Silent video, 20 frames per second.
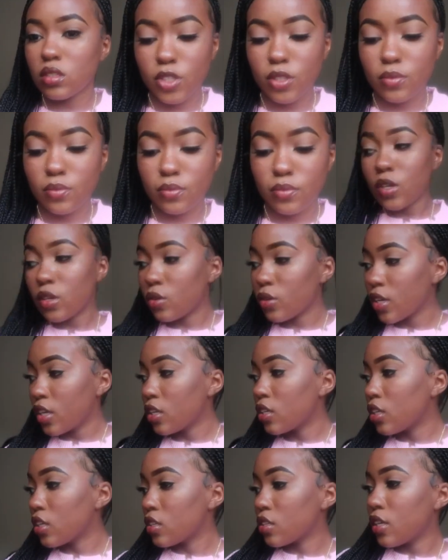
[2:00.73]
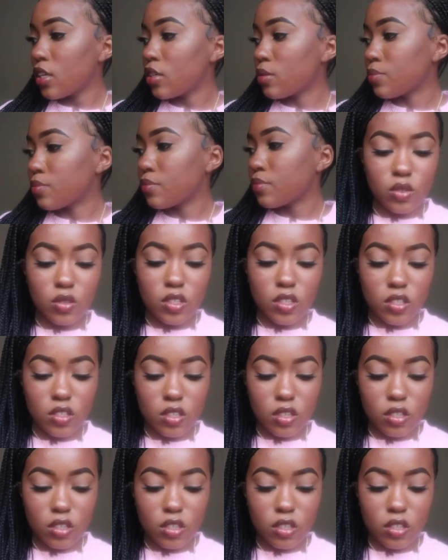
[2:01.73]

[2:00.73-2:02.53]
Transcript: Yeah. Okay, next item. So this is